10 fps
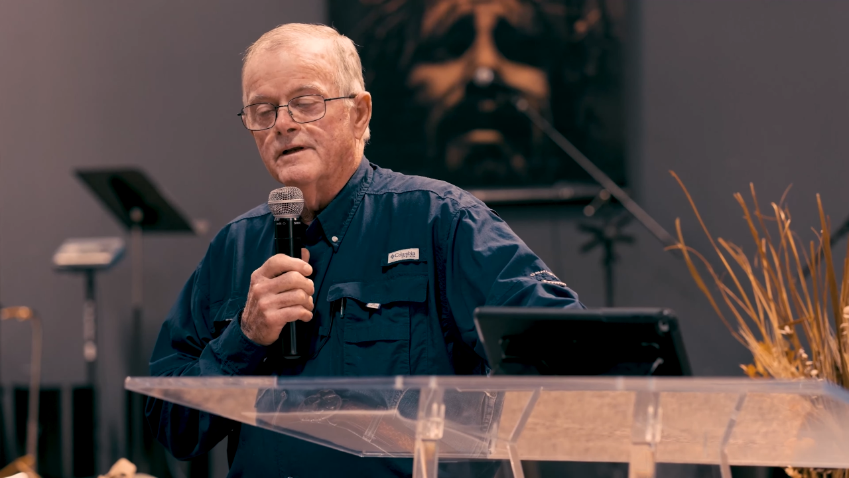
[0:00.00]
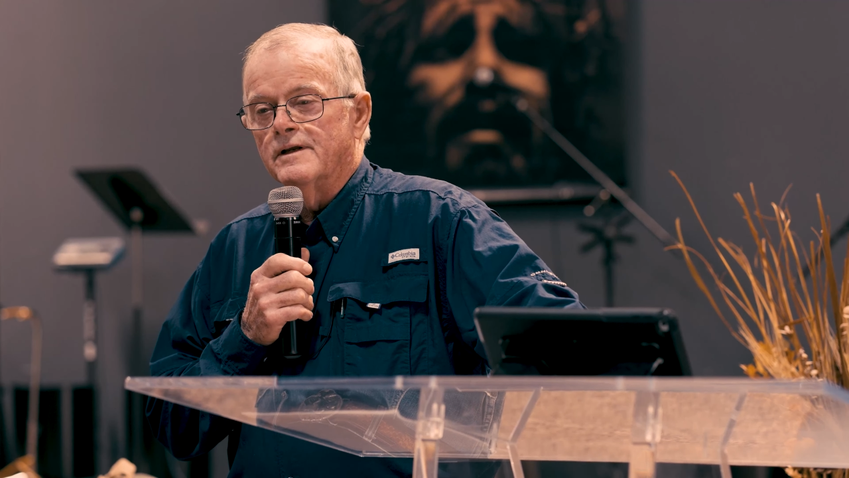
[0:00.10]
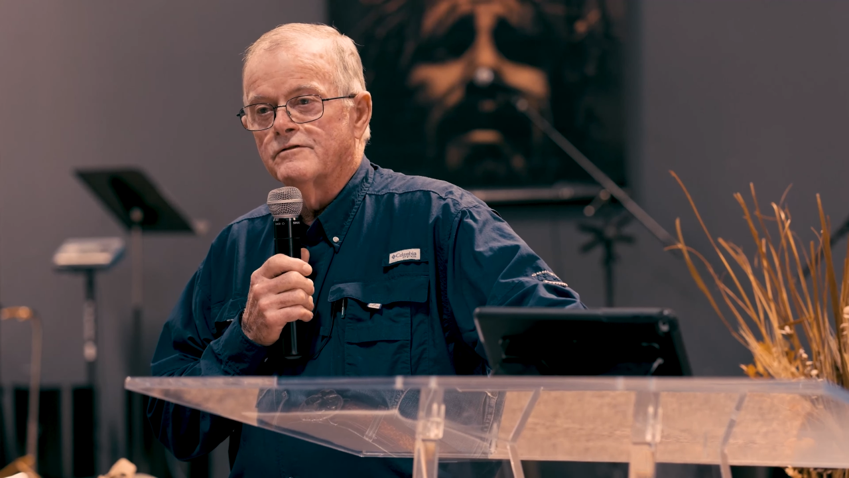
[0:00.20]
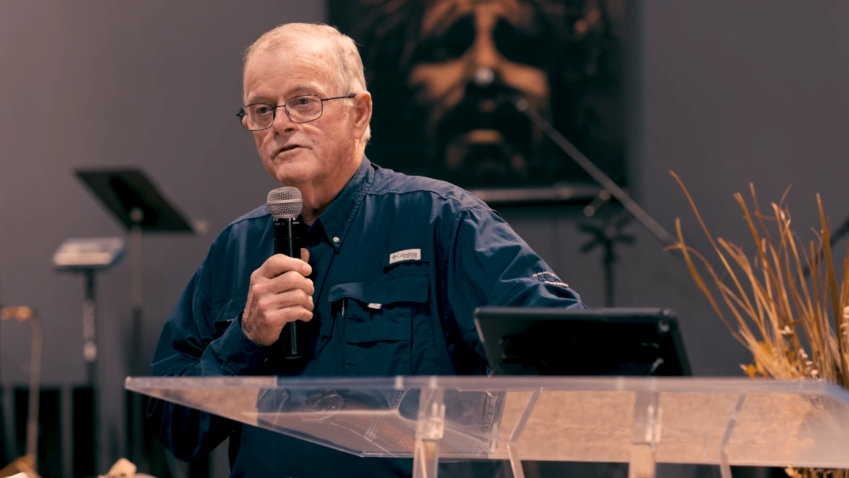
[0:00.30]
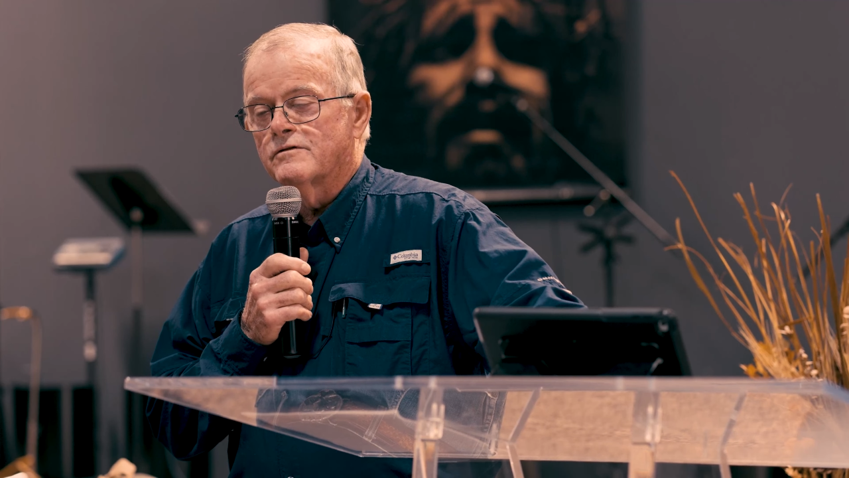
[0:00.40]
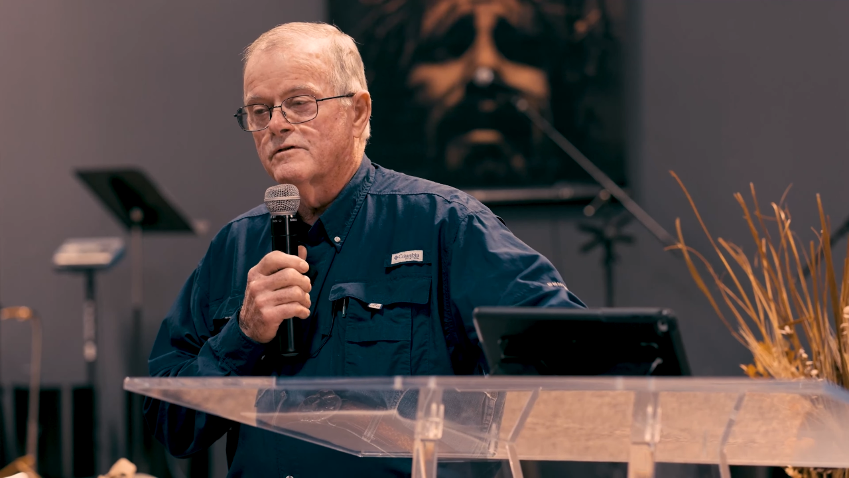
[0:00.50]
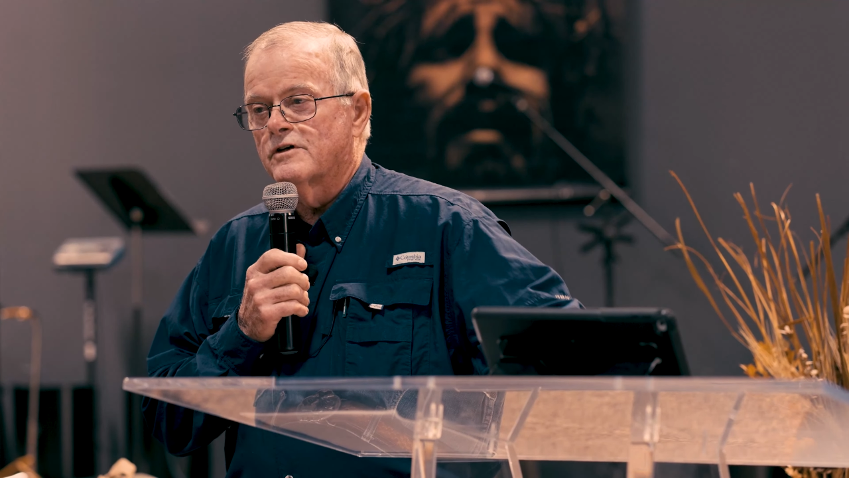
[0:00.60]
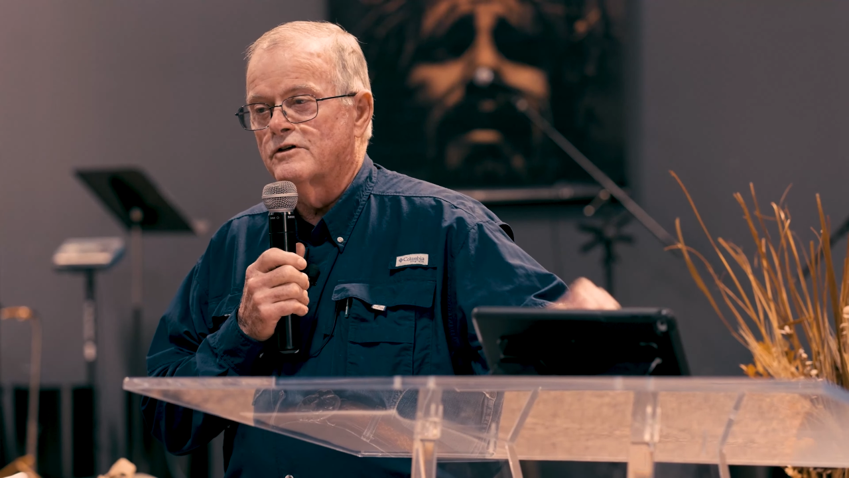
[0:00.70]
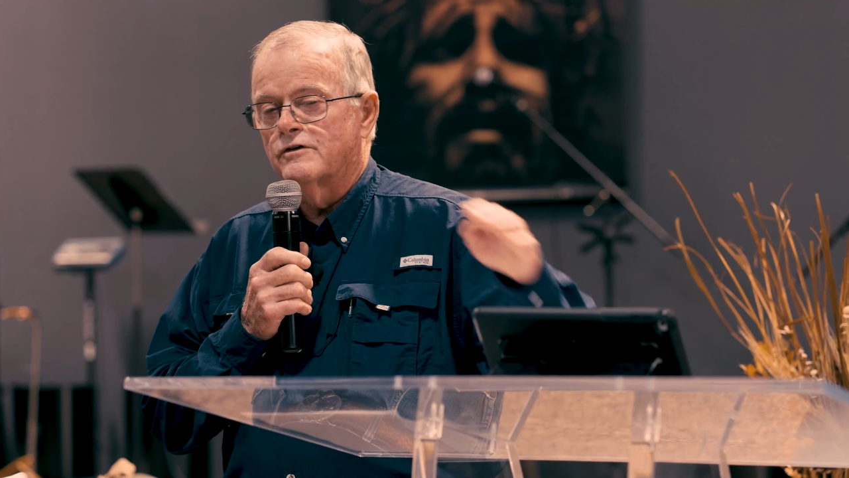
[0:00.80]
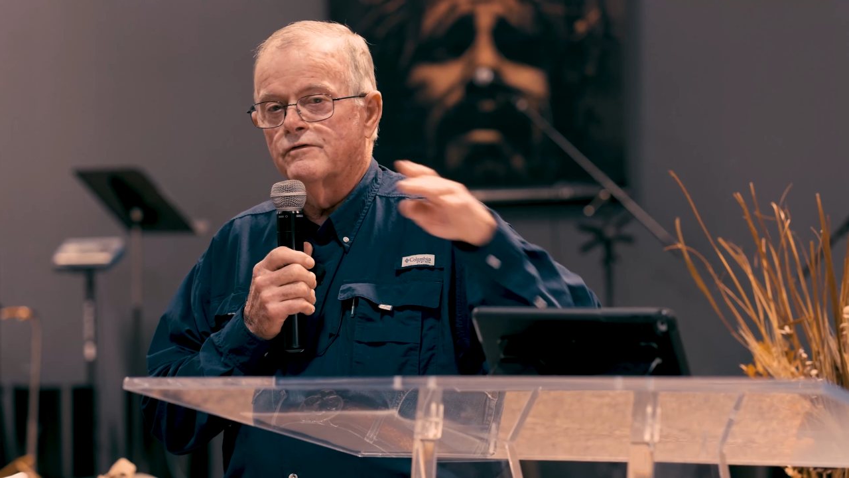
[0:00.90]
it's
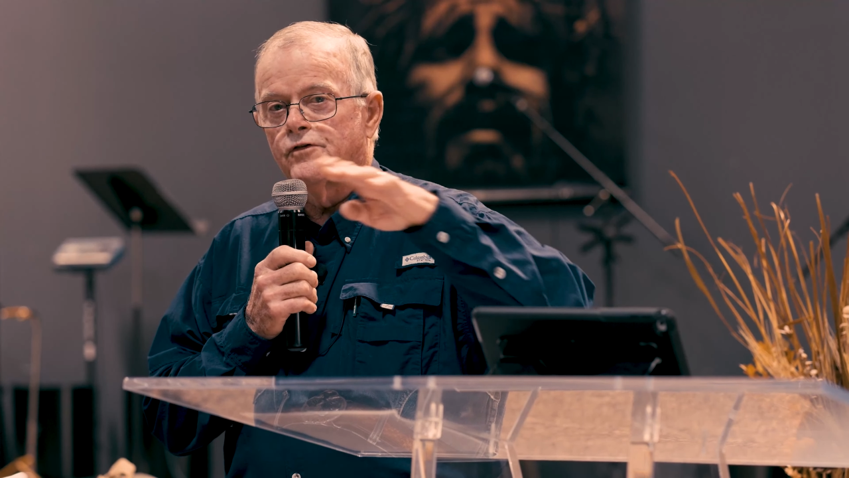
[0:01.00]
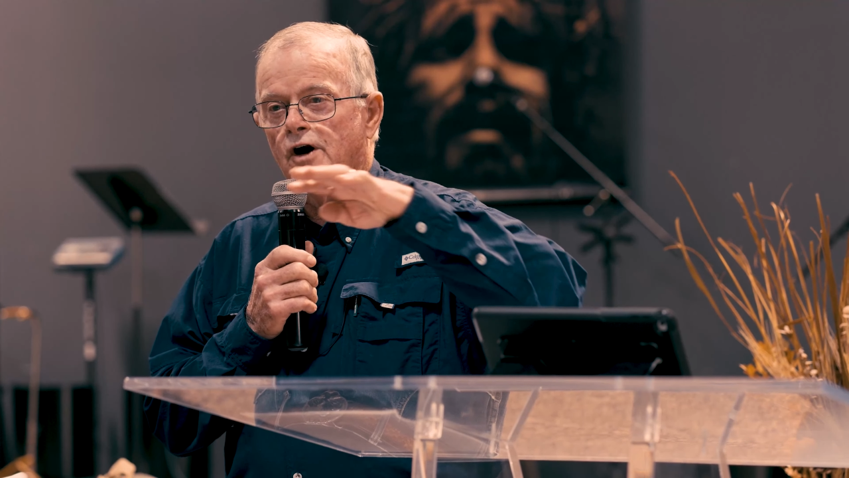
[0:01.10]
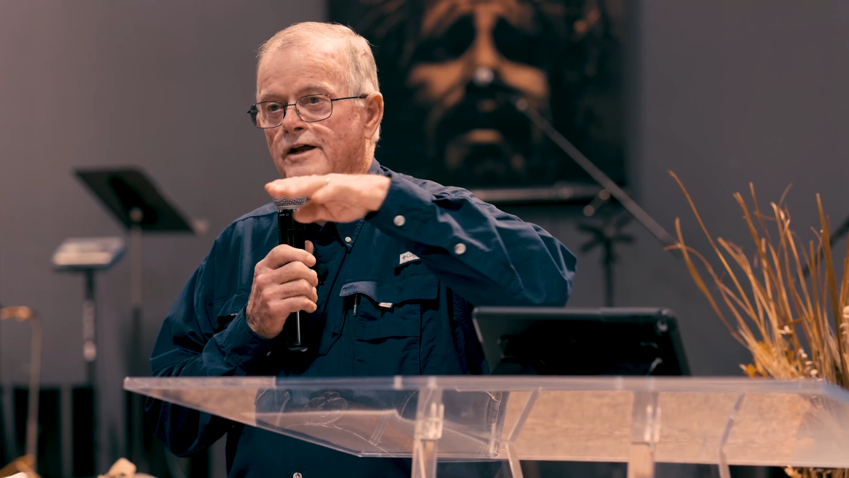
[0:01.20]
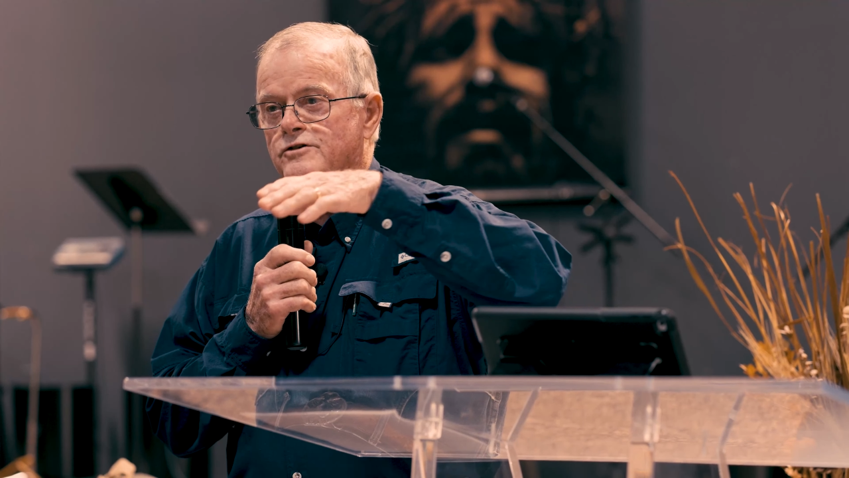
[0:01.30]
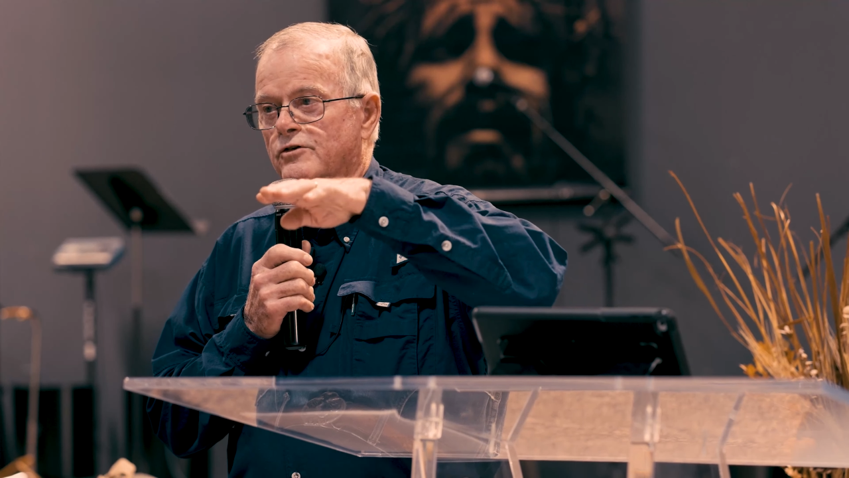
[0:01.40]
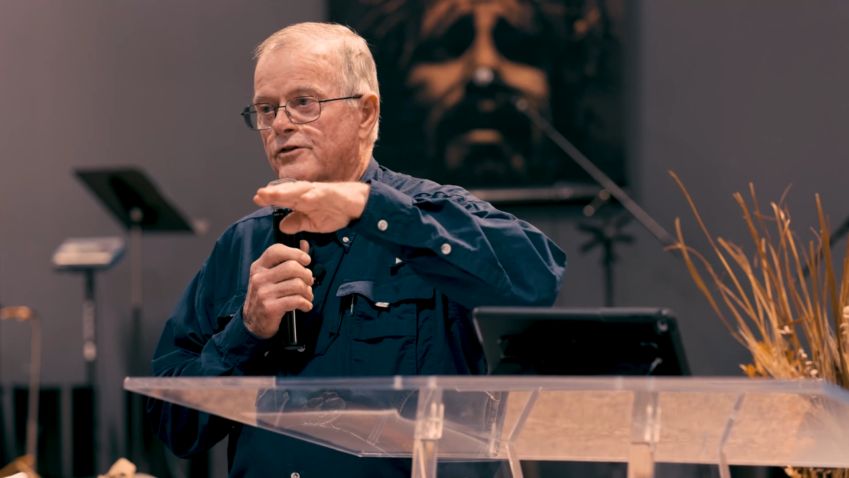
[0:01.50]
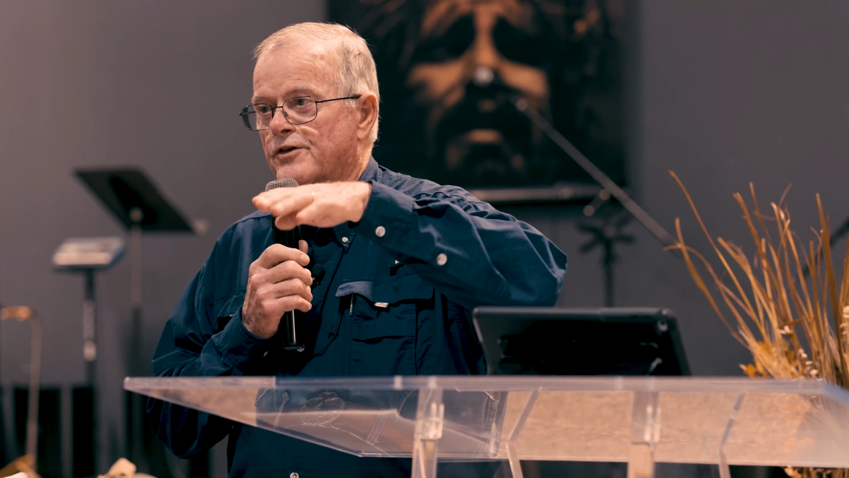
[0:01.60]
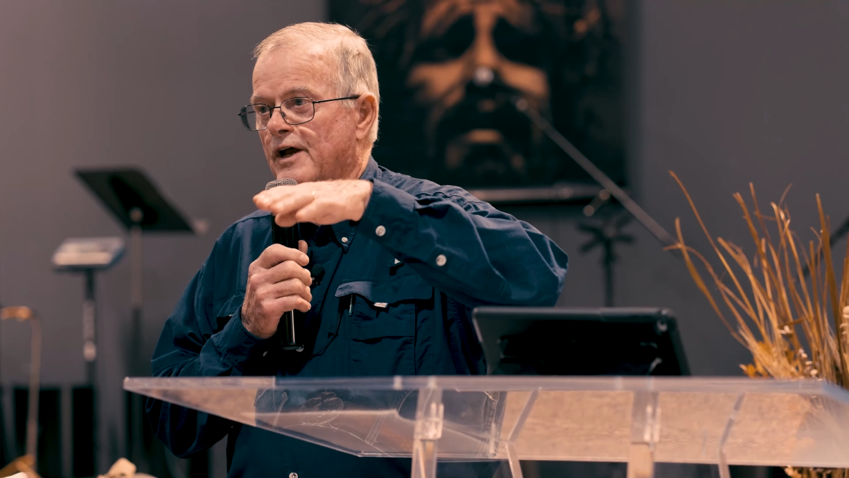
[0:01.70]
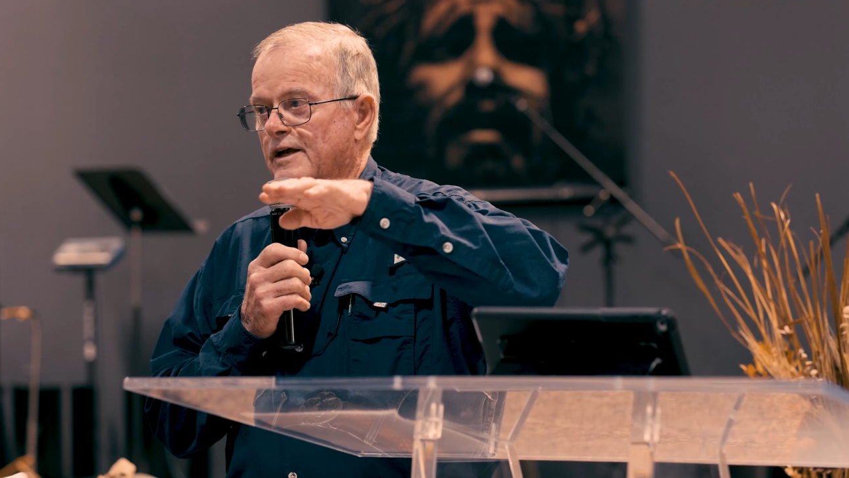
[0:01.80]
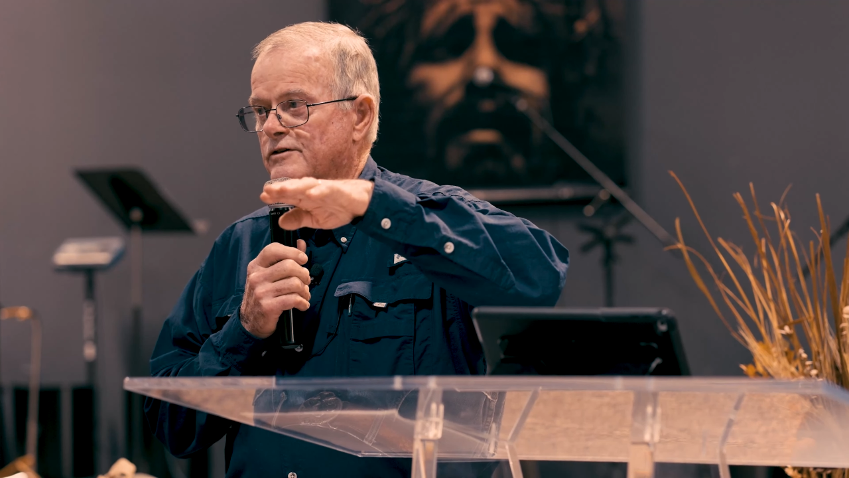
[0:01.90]
such a fragile thing.